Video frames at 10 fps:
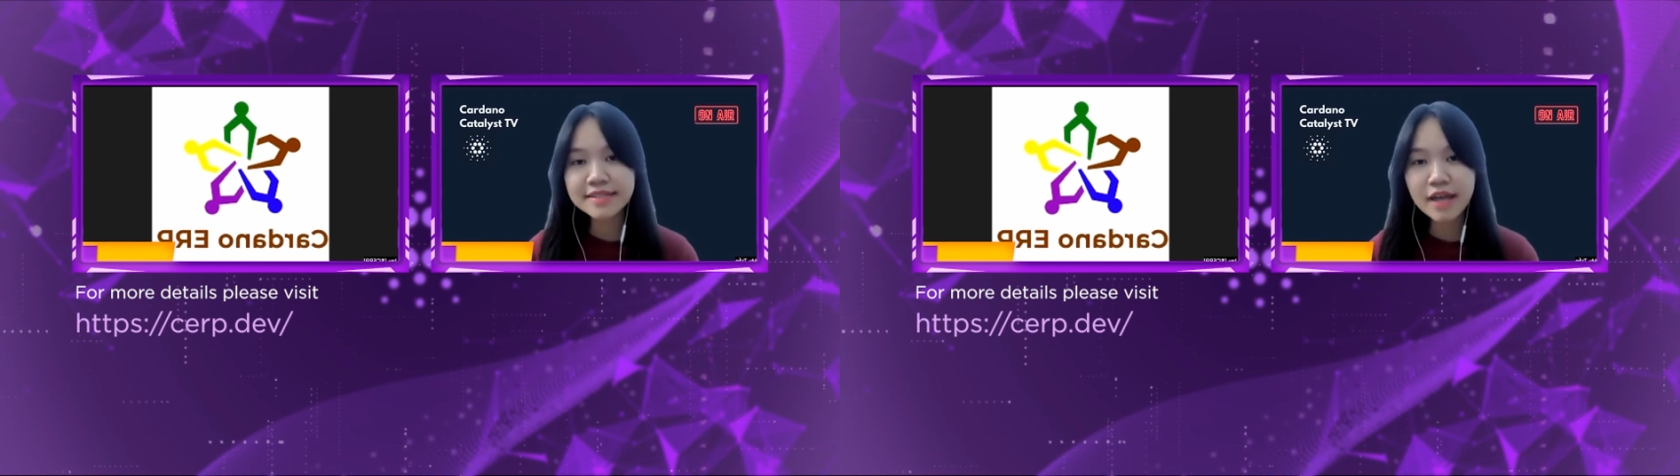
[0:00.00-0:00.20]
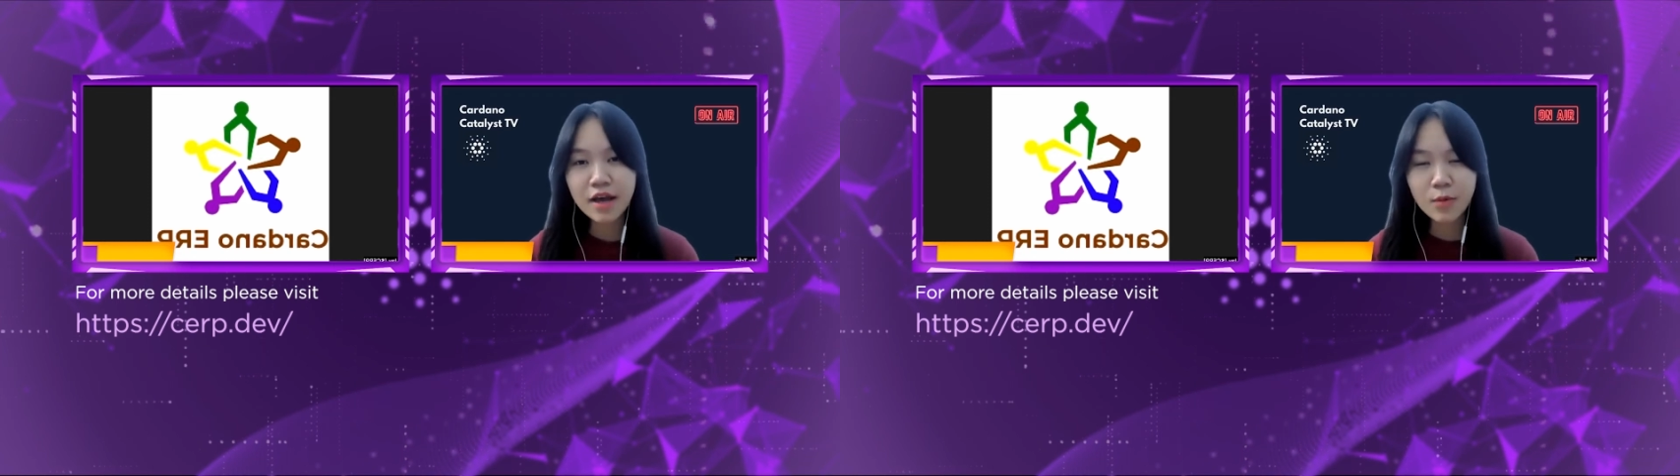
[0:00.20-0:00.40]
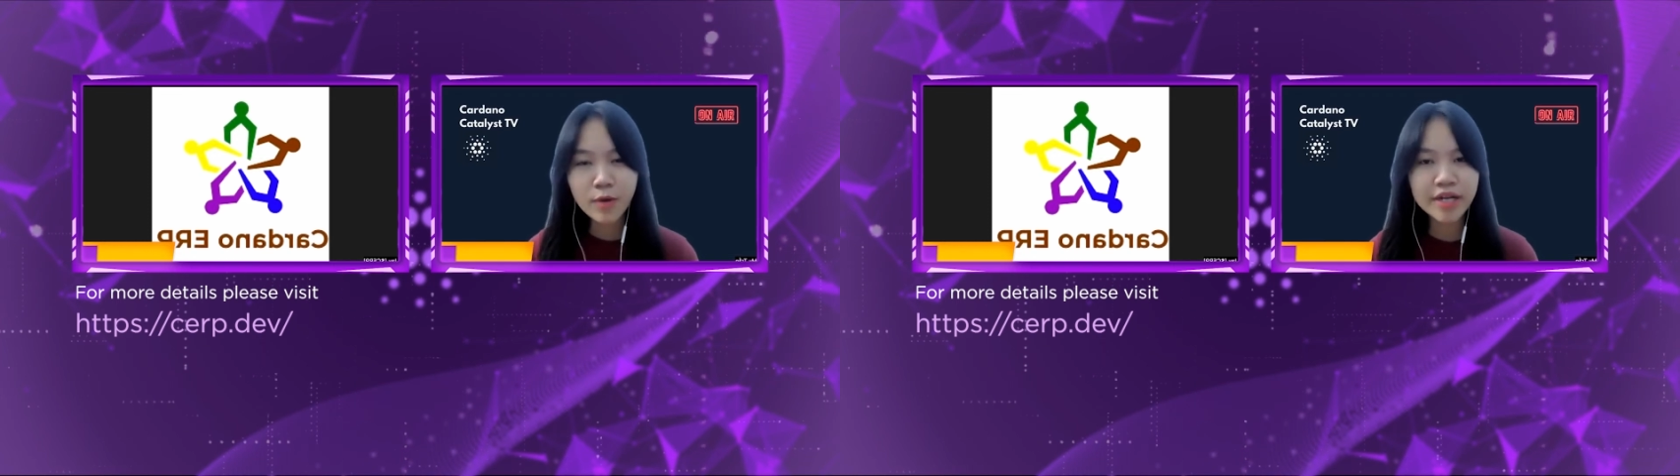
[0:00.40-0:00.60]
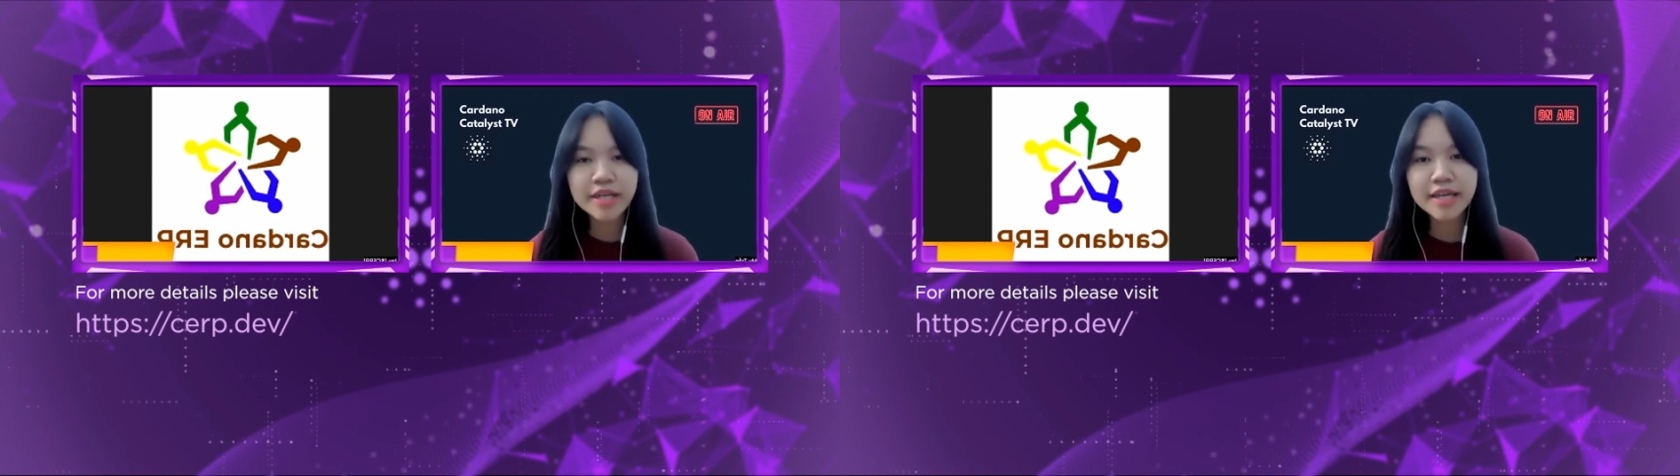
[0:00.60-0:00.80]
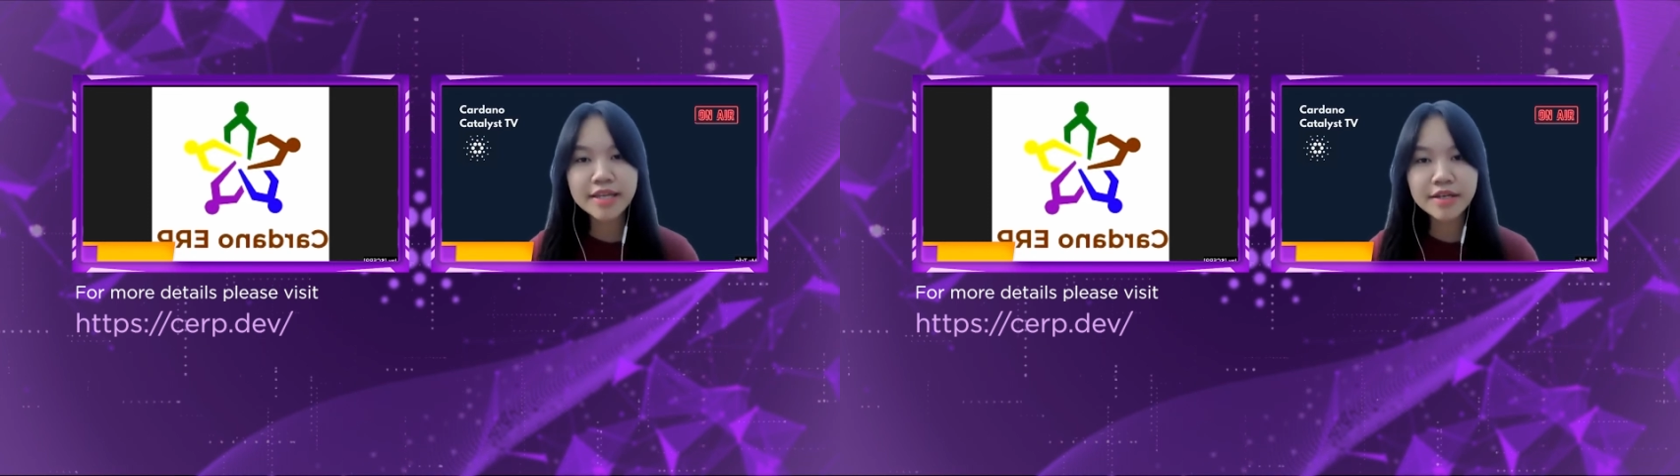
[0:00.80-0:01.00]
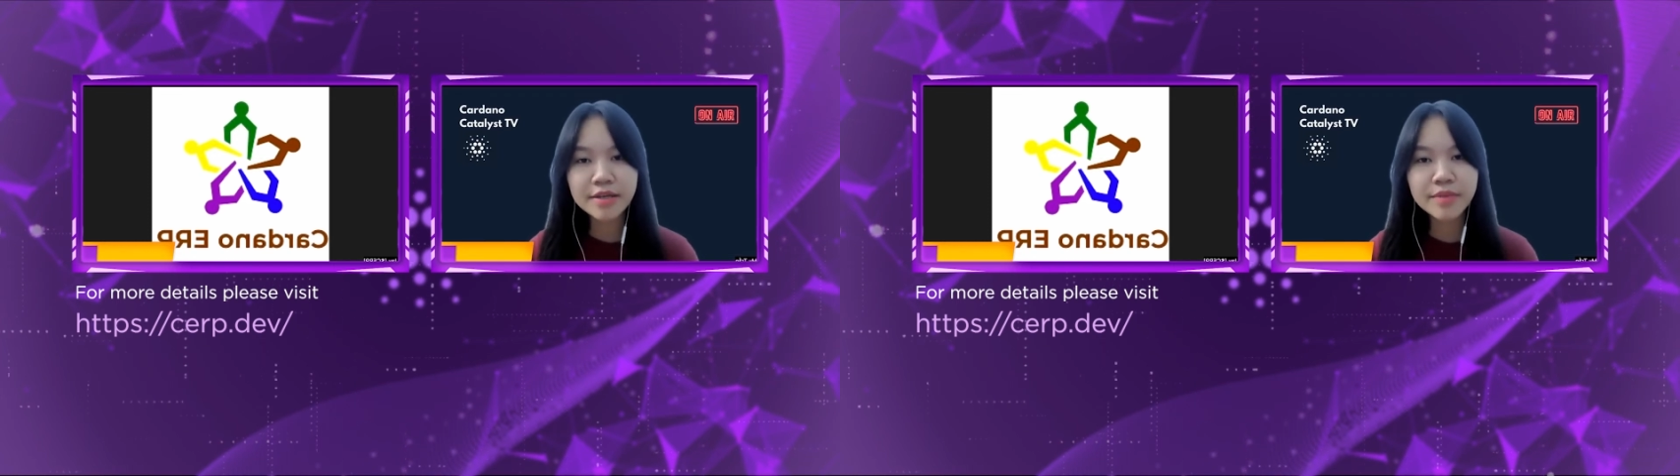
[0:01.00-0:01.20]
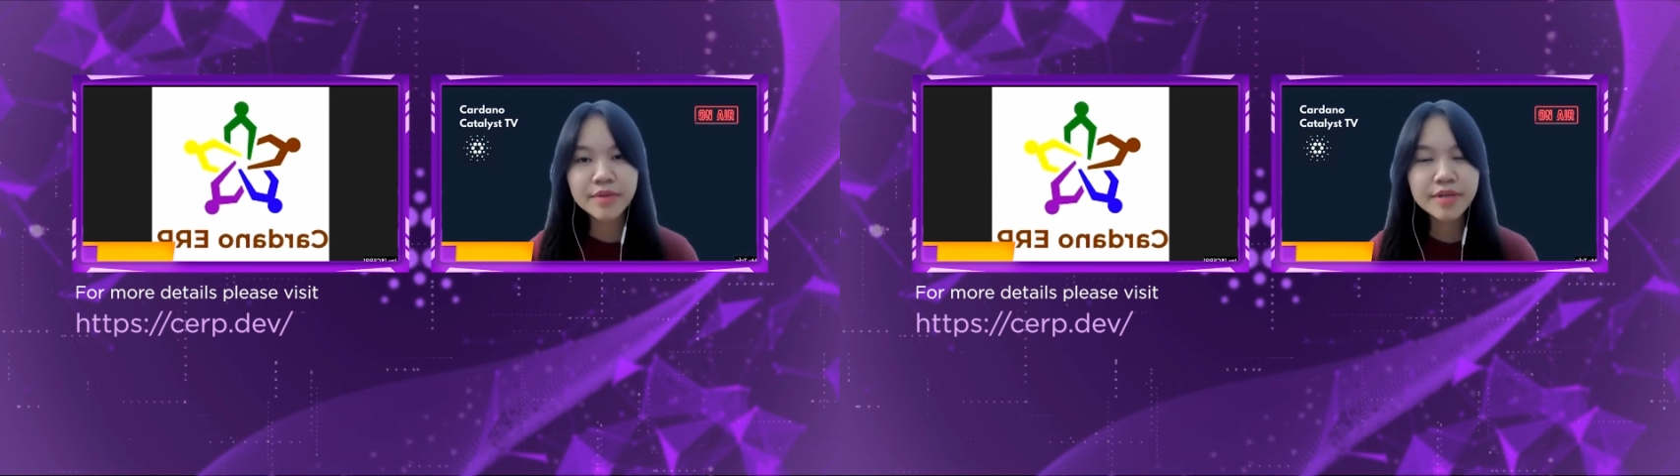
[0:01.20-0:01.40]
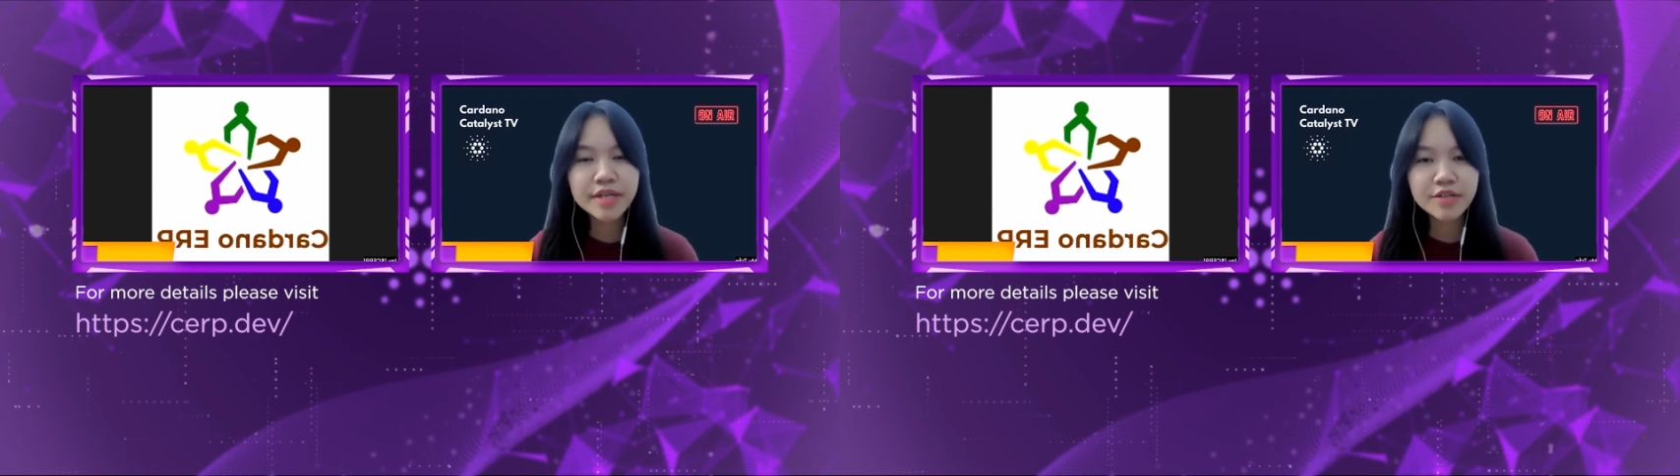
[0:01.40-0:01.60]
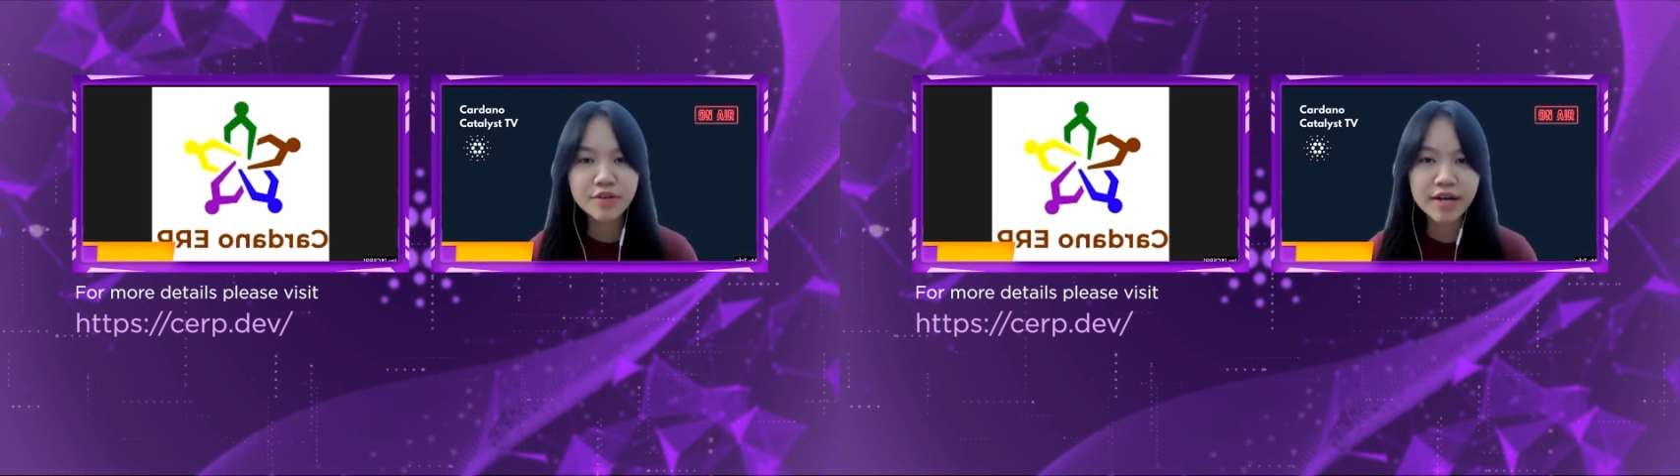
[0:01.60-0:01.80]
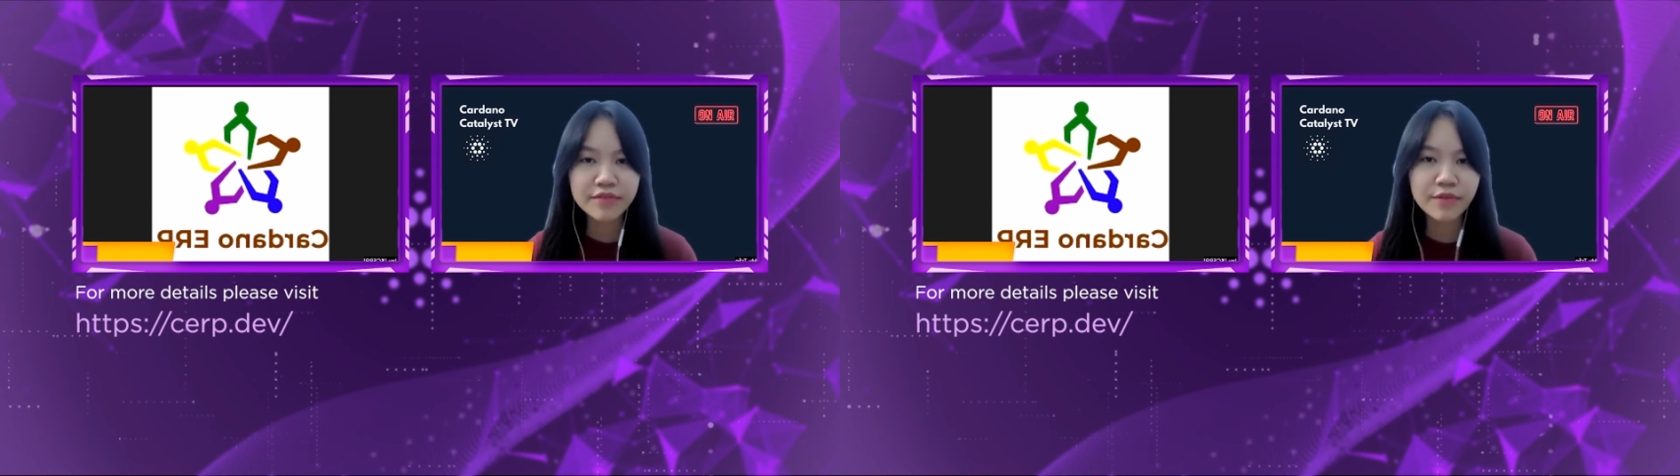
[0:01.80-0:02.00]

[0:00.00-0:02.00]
where can the community track